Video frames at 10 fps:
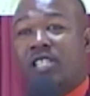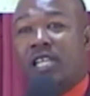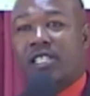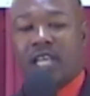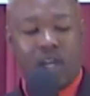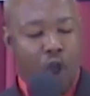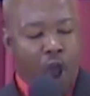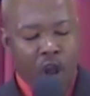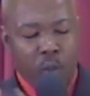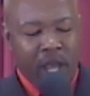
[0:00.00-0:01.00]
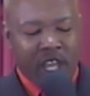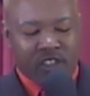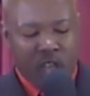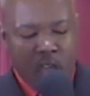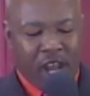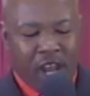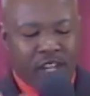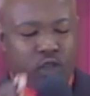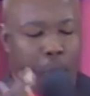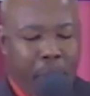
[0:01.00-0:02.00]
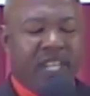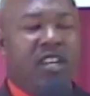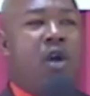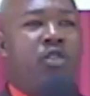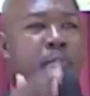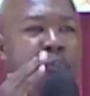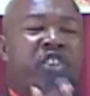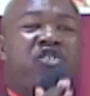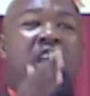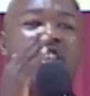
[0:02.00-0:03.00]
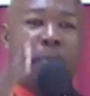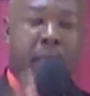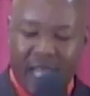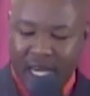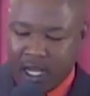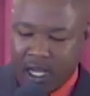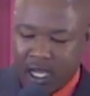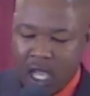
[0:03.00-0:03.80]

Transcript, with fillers: detail, always trying to pin down the precise meaning